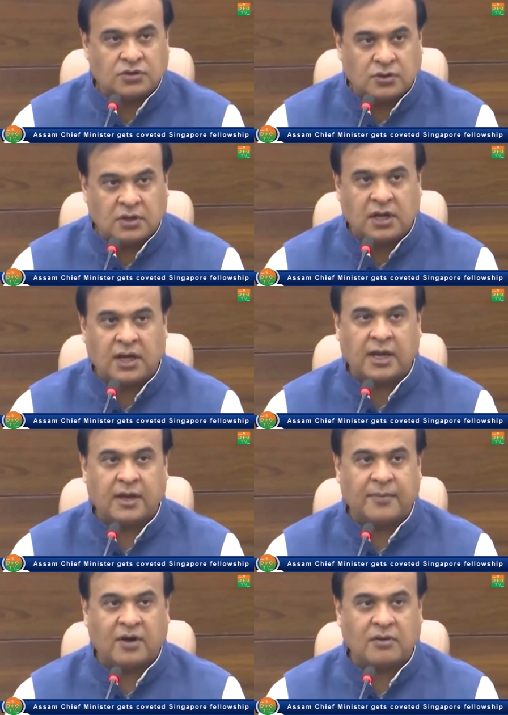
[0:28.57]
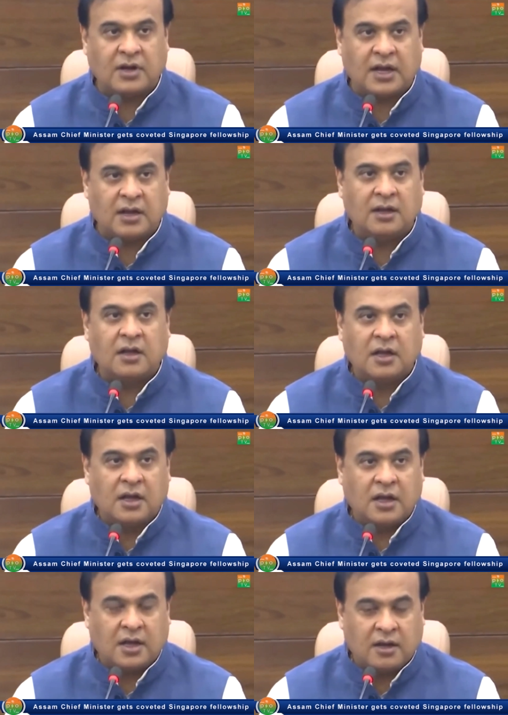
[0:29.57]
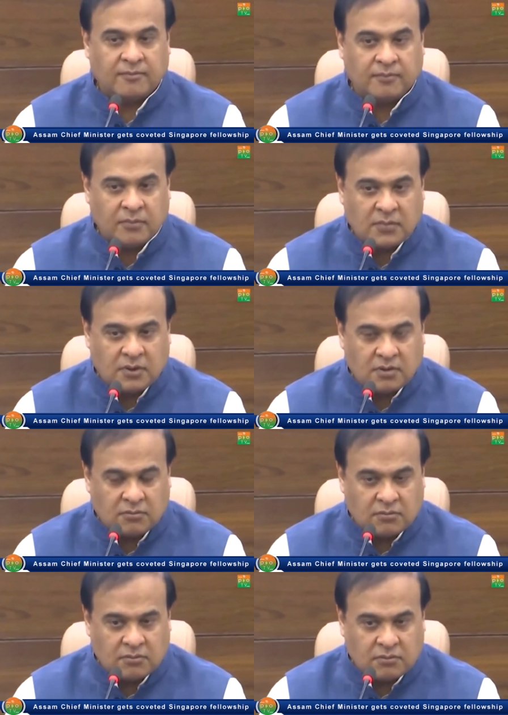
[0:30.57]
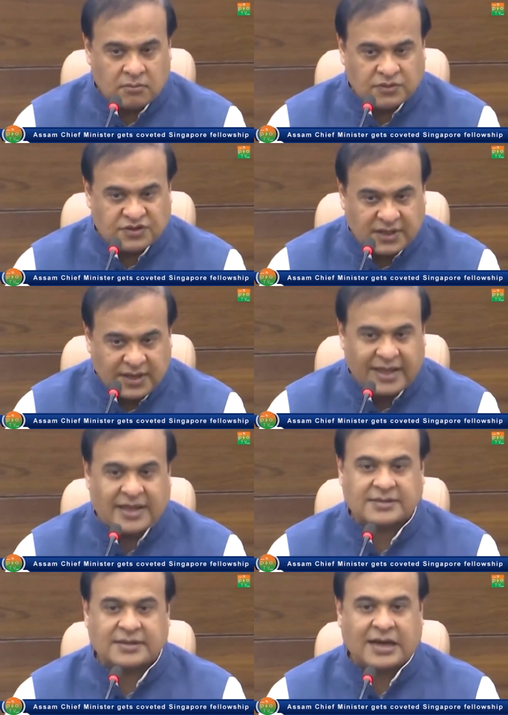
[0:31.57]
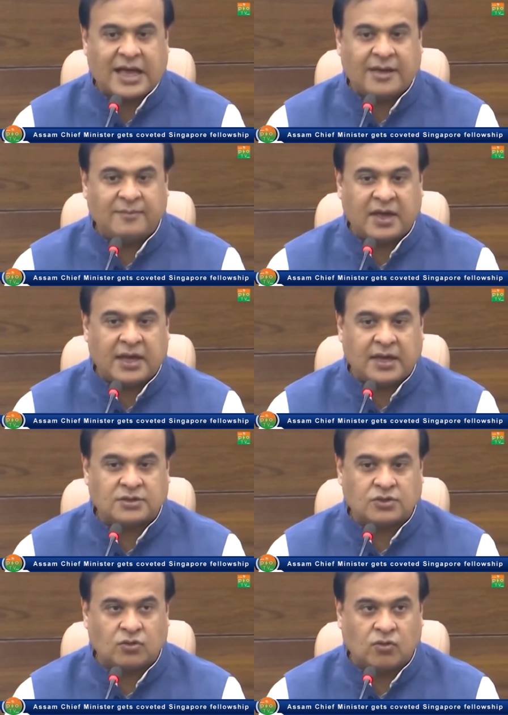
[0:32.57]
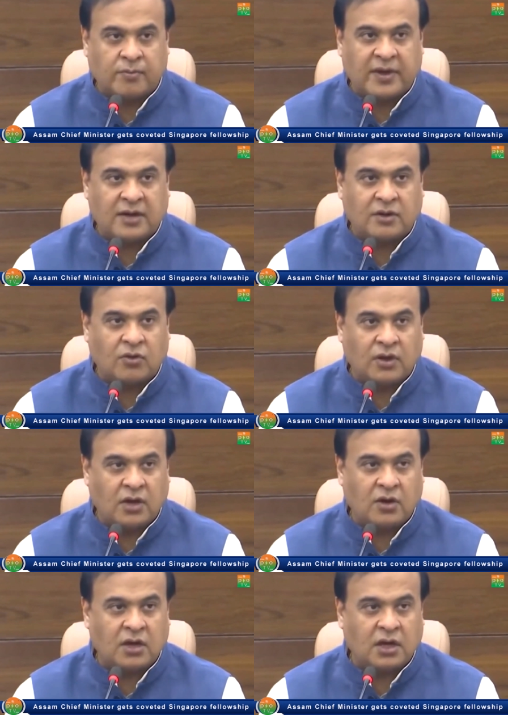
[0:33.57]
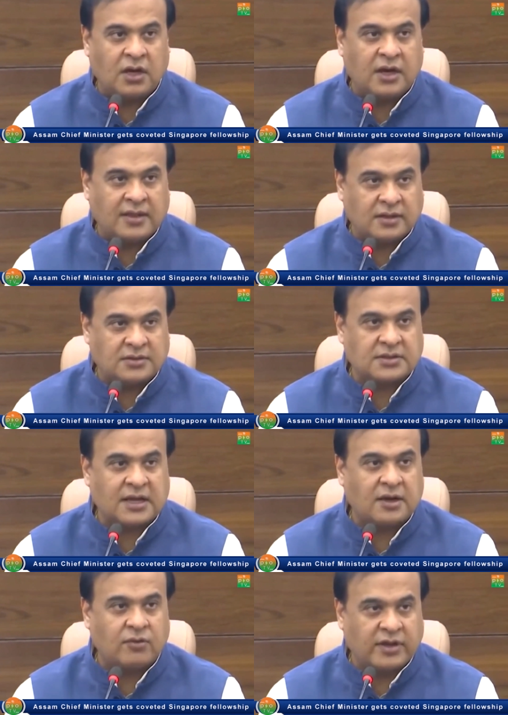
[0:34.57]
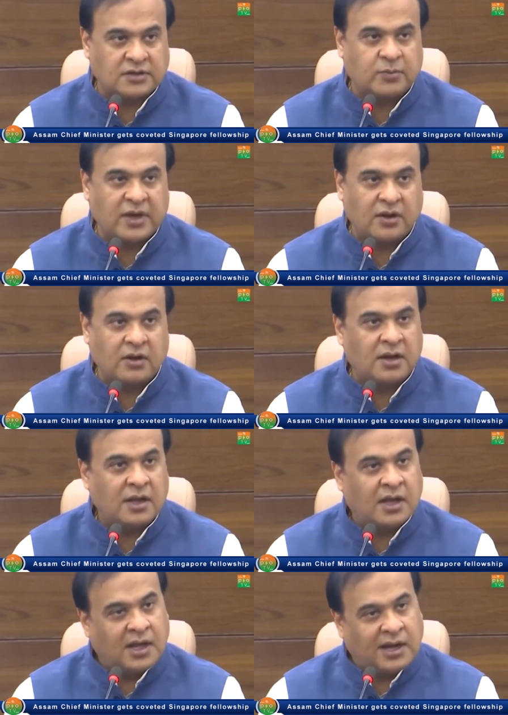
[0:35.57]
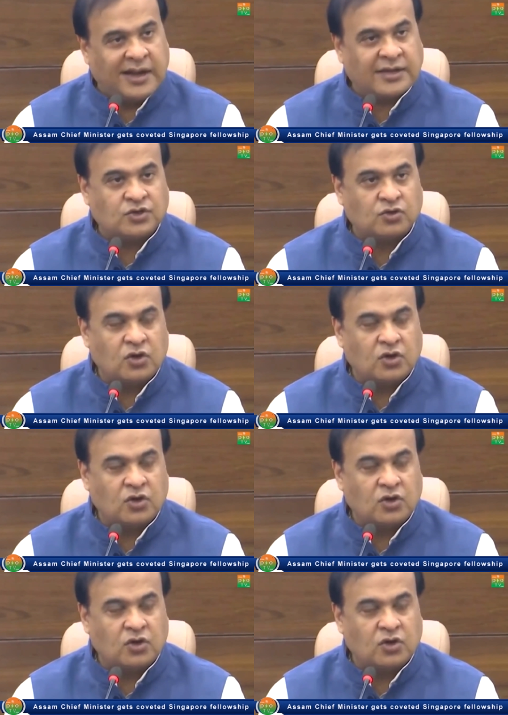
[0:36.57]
the Singapore government invited the Chief Minister of Assam to come as a Lee Kuan Yew Fellow in recognition of his potential contributions to the